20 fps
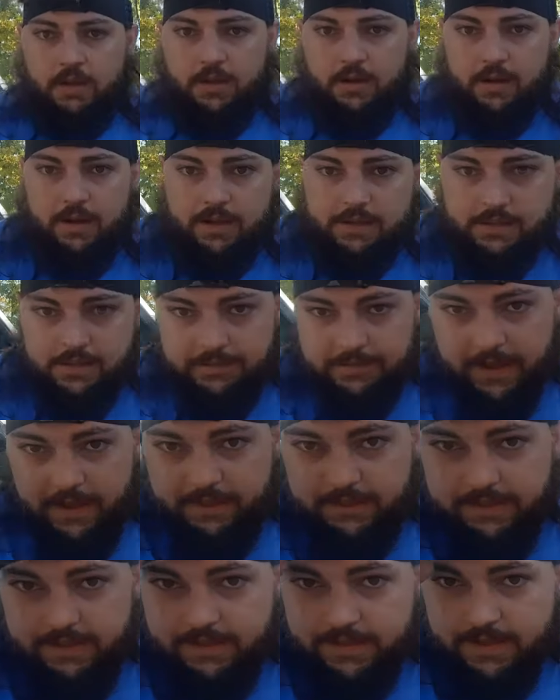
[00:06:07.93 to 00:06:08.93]
All right, so I've got
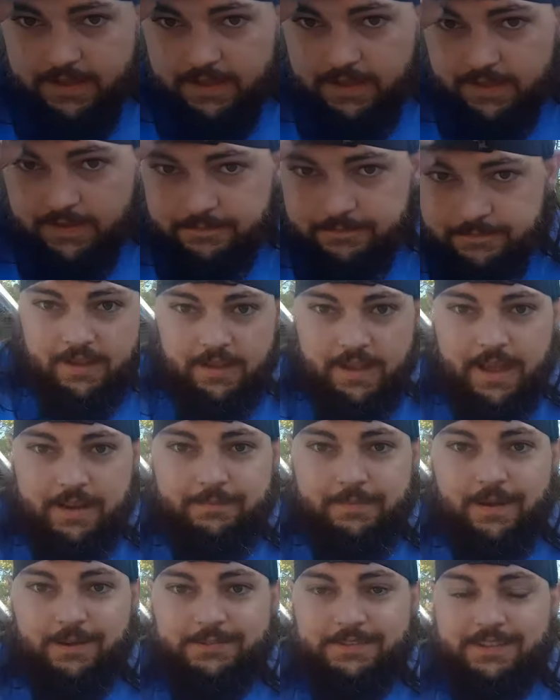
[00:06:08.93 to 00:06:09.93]
the uh,
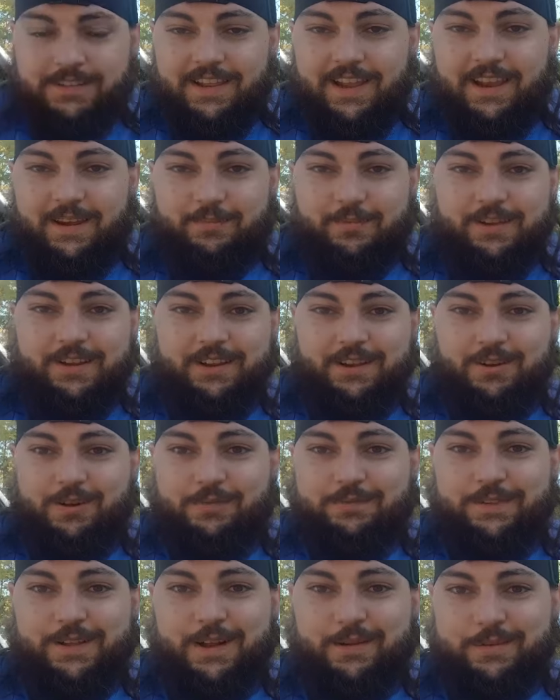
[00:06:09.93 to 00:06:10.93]
head-mounted camera here.
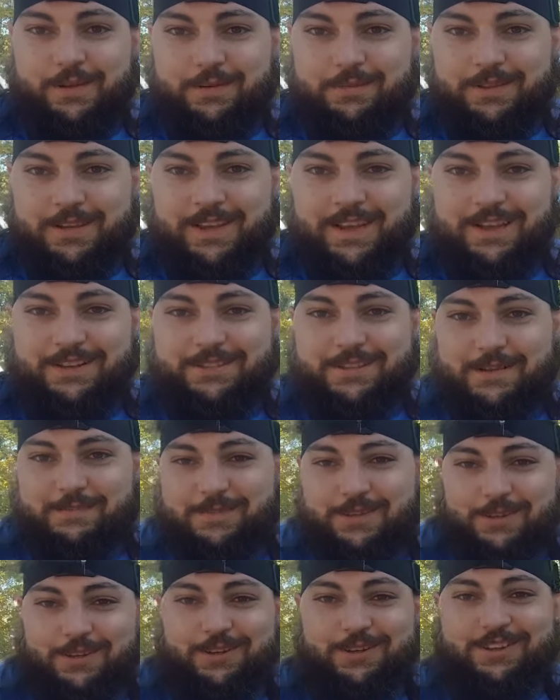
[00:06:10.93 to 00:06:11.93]
Hopefully I'll be able to catch
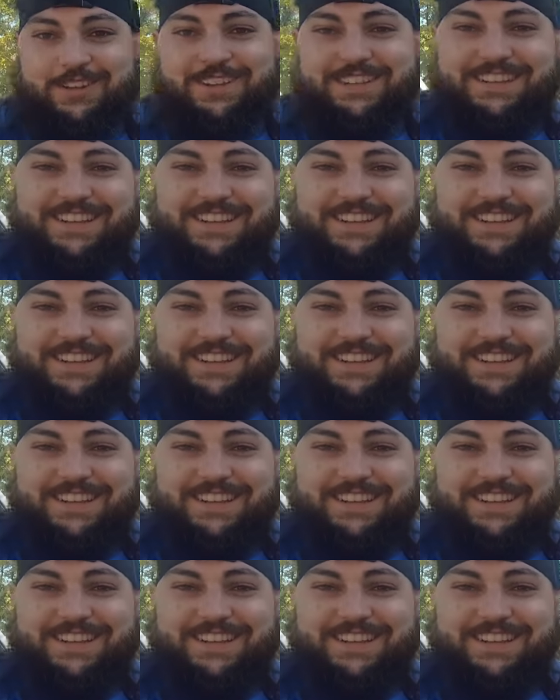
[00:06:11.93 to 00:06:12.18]
something good.